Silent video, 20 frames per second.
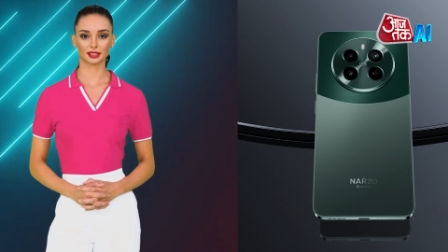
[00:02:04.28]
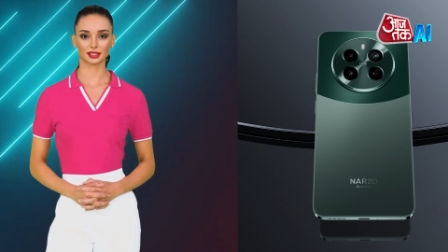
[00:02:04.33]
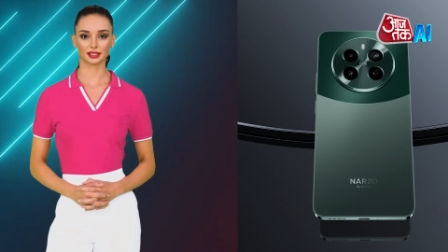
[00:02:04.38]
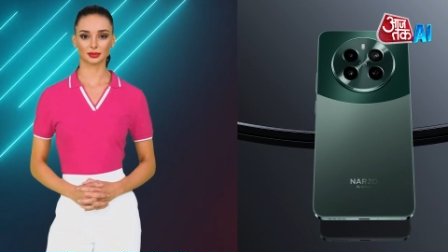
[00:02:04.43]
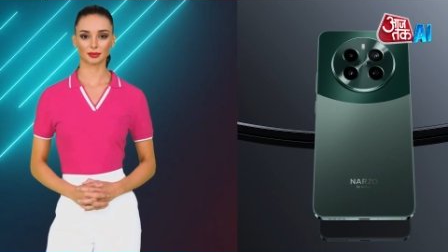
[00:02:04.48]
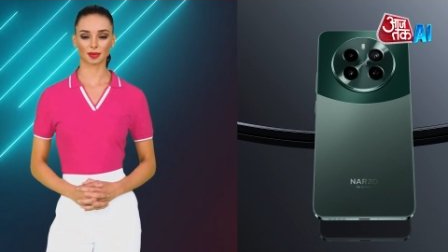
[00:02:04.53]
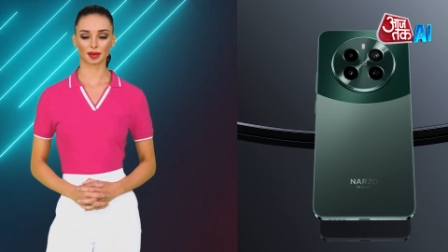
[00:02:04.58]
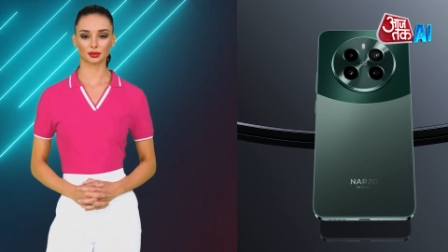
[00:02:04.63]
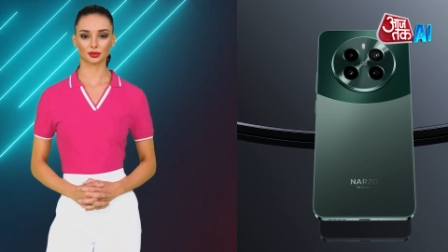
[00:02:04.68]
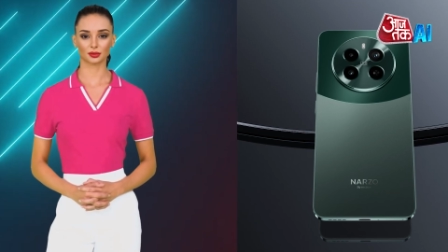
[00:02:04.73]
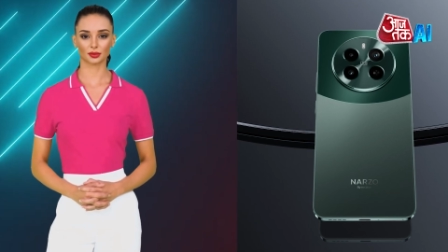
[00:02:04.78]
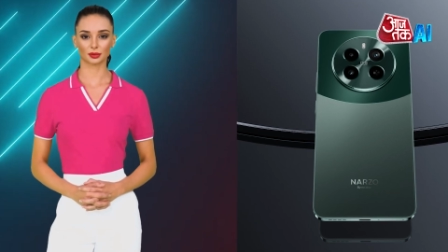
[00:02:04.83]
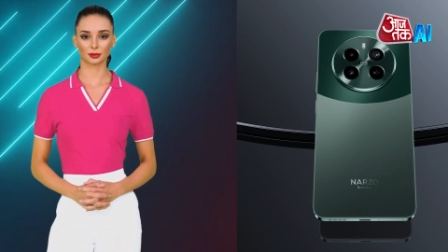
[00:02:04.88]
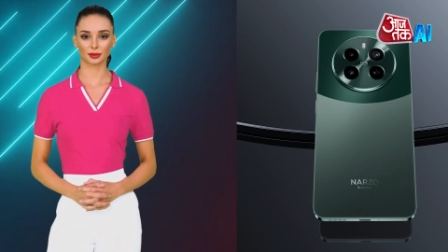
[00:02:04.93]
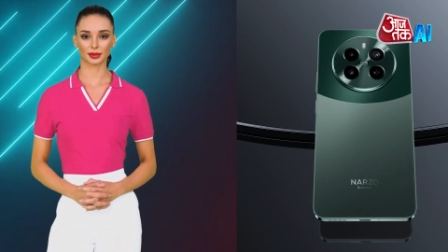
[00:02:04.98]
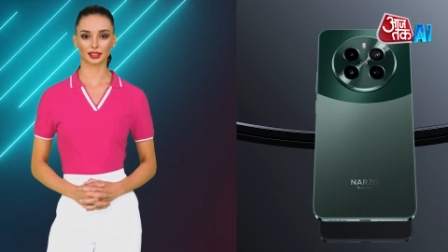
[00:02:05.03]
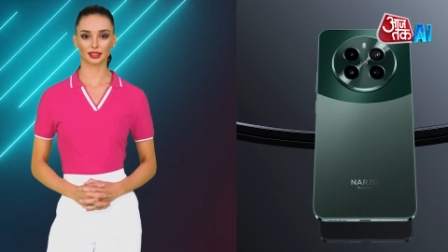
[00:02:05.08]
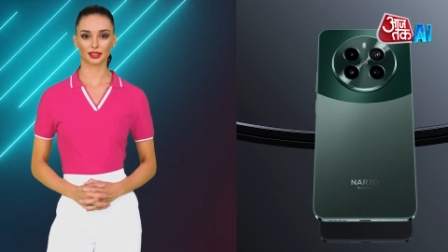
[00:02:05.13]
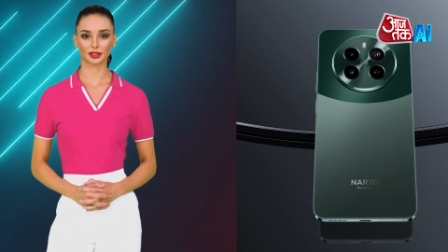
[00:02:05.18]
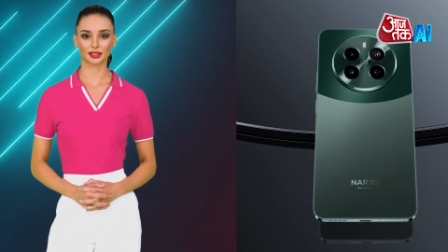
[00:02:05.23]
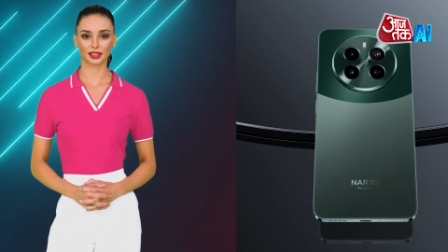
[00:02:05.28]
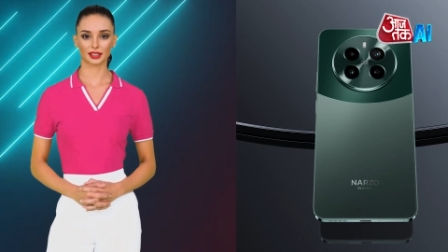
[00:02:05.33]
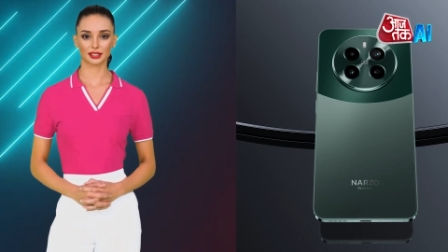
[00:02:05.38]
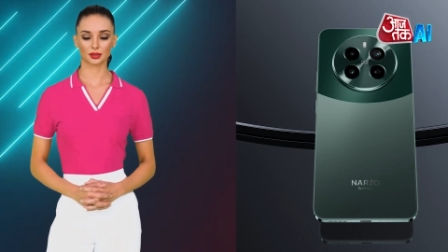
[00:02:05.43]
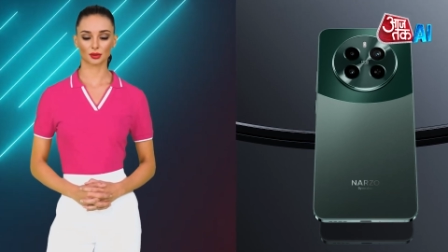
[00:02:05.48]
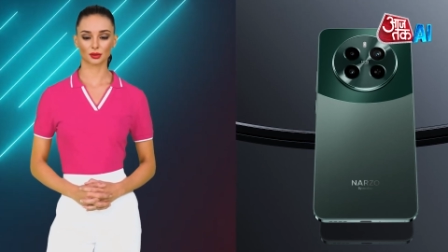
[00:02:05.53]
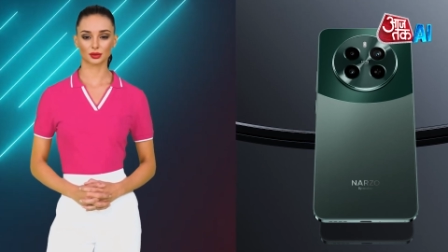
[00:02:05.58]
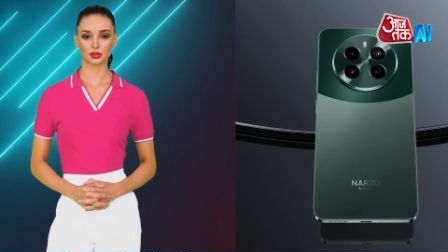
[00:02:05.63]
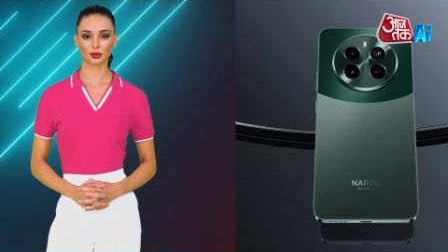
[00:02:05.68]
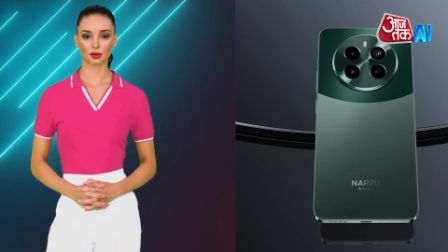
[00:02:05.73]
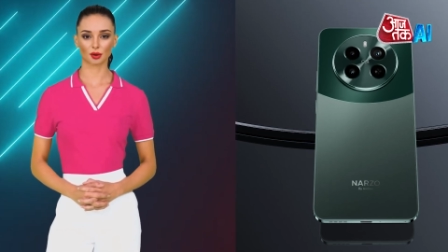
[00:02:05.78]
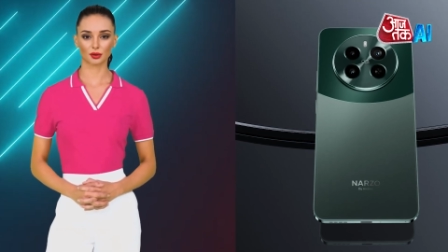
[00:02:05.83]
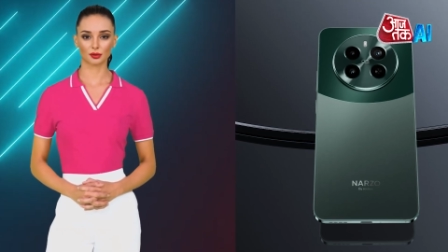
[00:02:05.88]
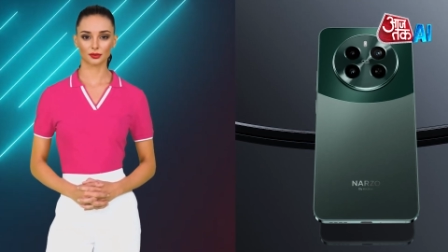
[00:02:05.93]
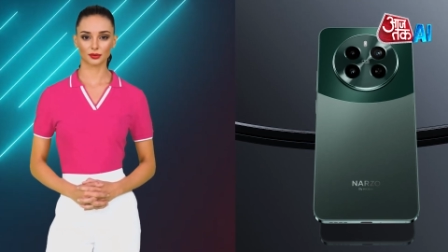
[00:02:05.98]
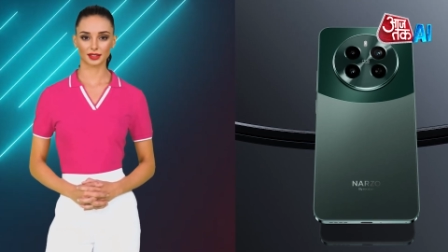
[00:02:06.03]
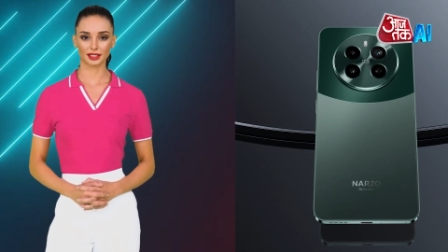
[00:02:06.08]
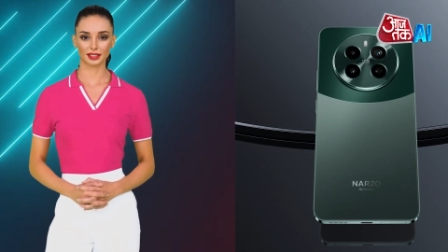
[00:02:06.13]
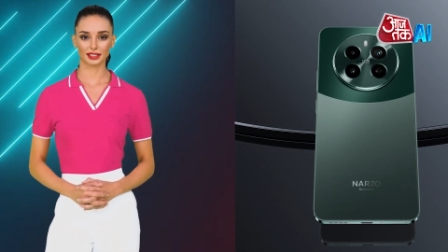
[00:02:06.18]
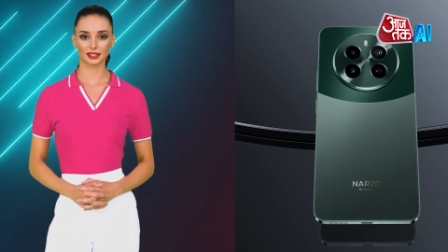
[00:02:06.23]
The smartphone maker is also
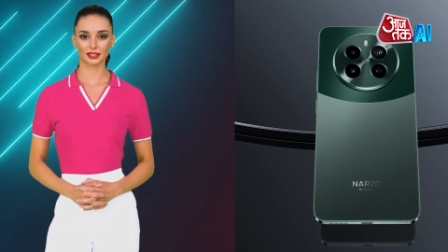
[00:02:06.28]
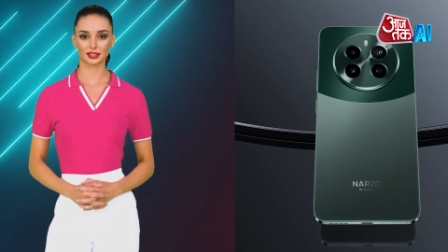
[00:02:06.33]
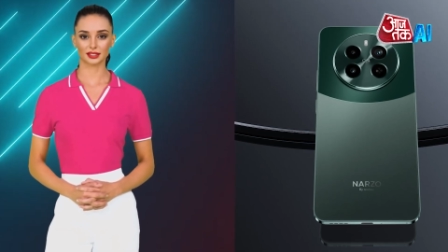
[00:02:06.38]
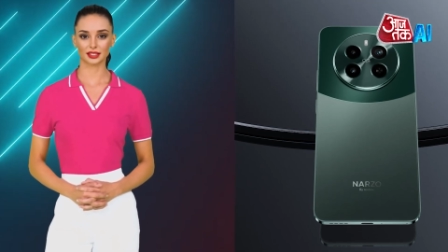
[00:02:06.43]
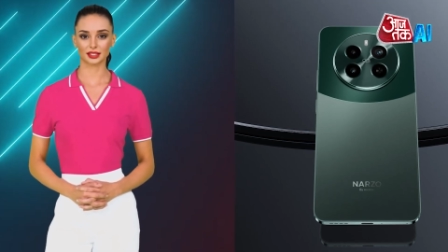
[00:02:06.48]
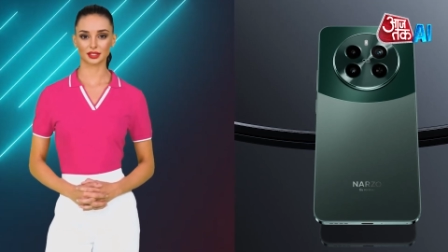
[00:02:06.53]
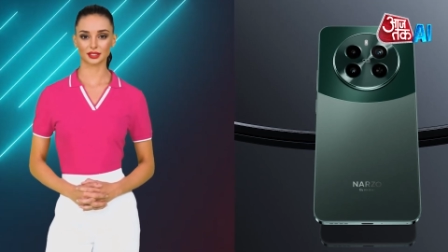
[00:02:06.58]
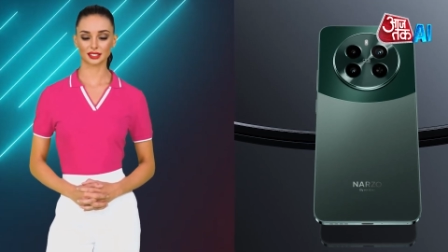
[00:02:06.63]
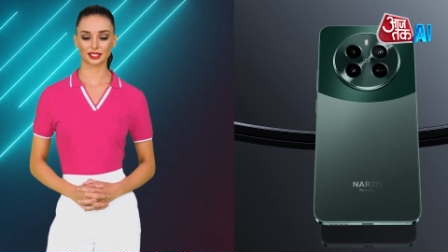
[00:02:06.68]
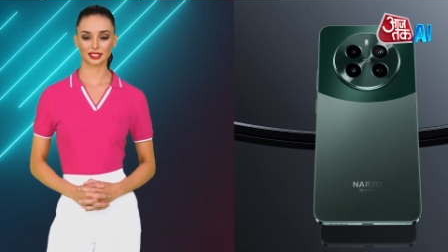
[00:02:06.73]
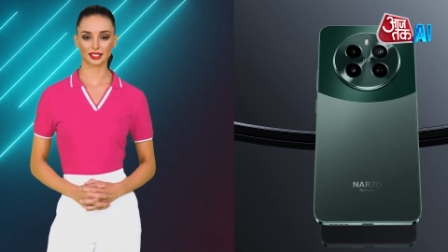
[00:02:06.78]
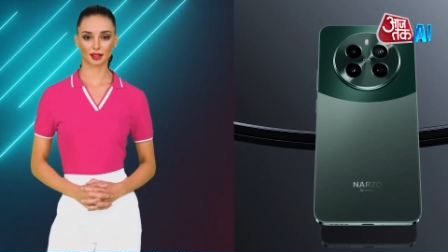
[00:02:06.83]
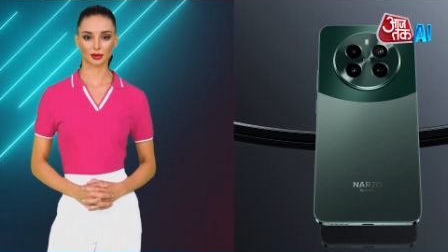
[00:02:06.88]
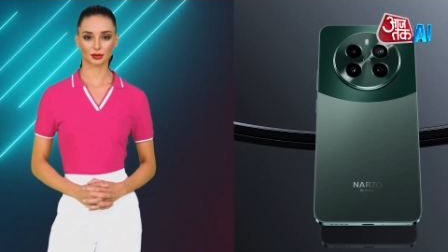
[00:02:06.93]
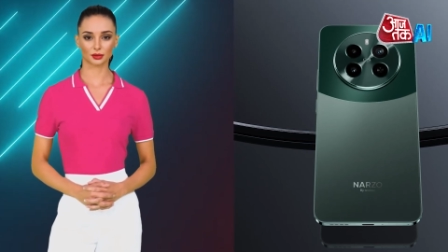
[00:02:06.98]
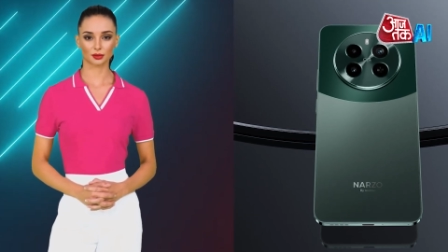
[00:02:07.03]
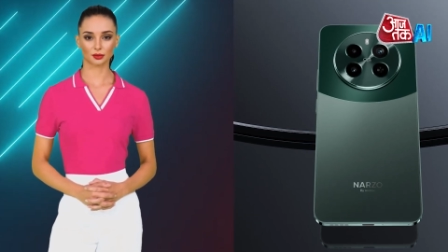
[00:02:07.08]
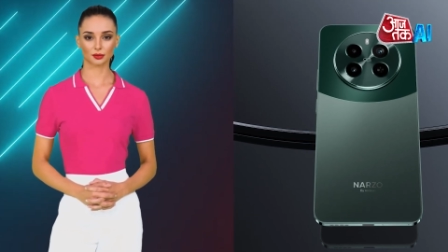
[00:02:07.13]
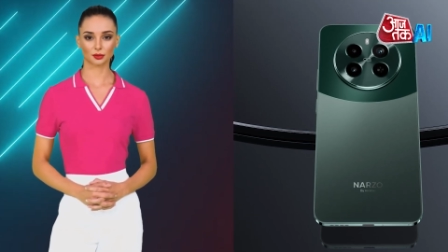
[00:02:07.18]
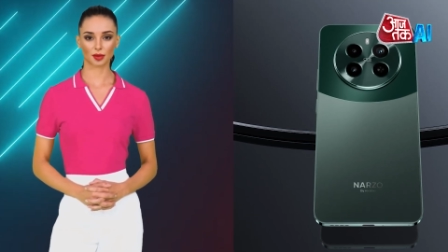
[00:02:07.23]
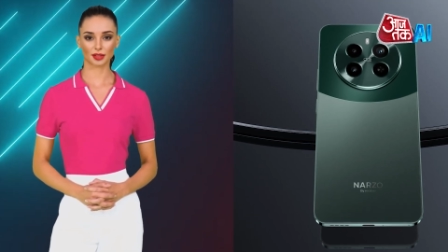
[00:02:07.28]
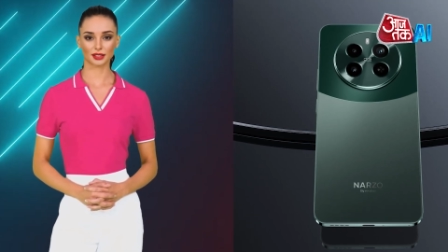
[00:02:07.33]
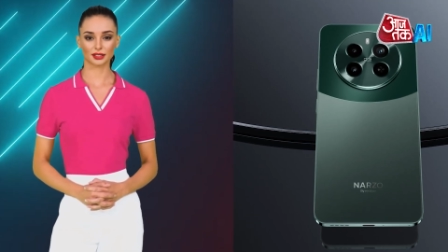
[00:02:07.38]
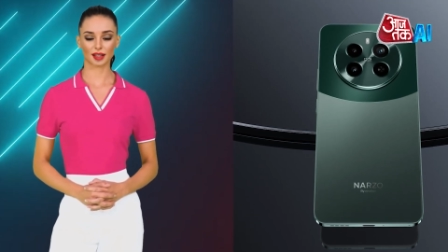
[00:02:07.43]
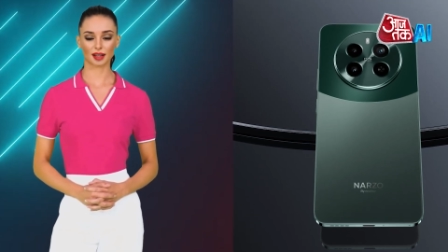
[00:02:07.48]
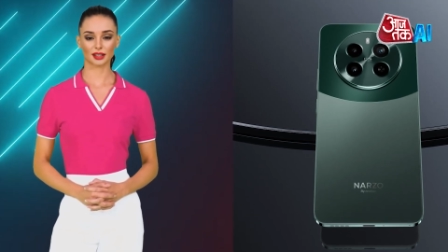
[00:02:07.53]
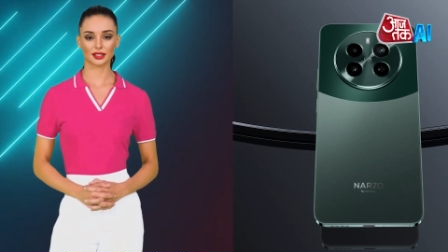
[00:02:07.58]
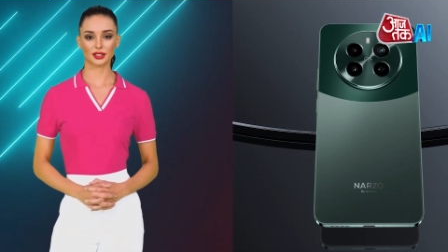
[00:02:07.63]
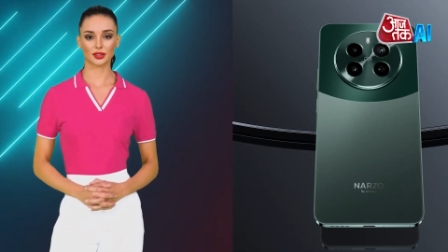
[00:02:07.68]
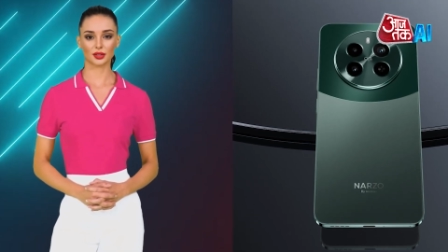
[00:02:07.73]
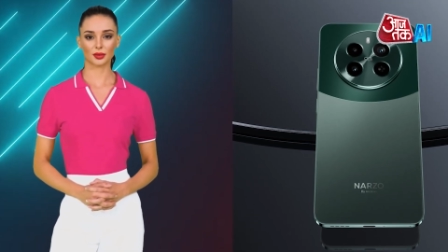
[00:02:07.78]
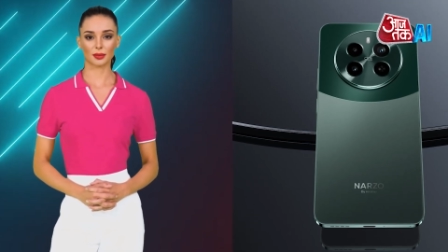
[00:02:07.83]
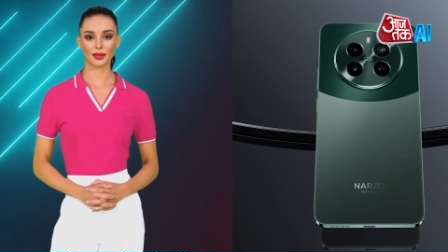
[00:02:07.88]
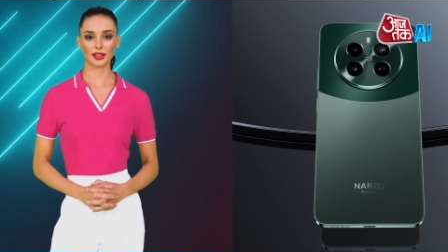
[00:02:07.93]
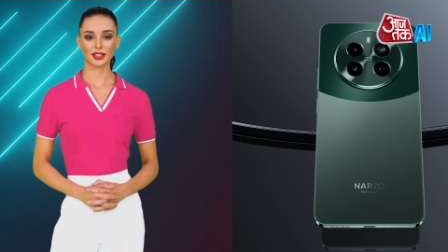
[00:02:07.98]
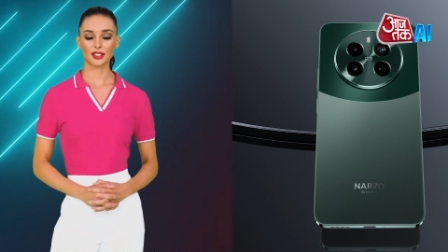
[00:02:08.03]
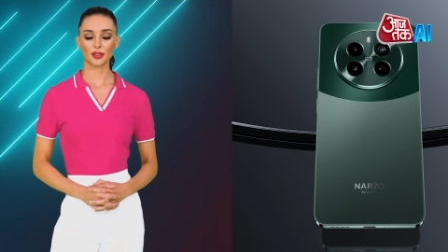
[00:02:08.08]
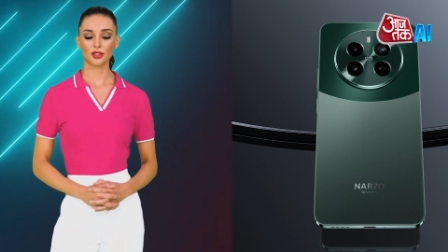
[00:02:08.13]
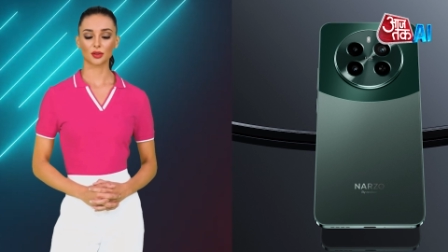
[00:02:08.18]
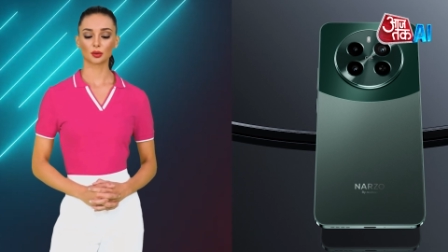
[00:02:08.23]
offering an instant discount of
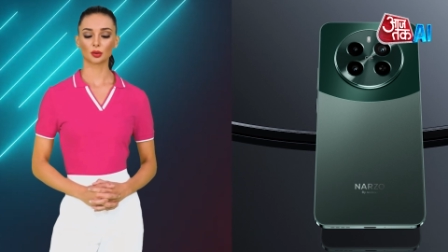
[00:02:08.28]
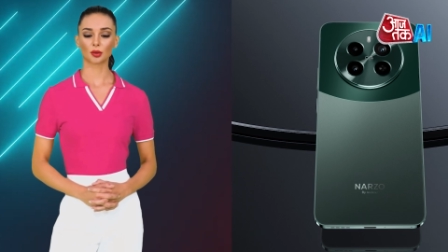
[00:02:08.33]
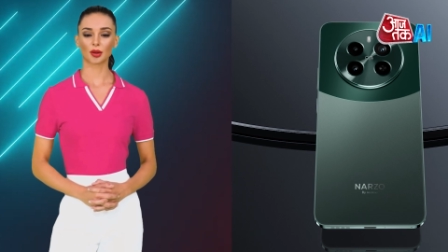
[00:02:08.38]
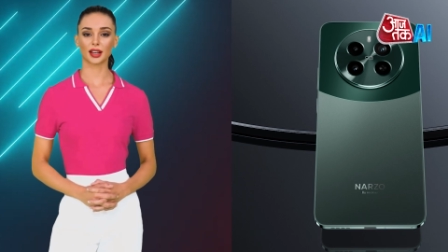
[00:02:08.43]
₹1,000 on the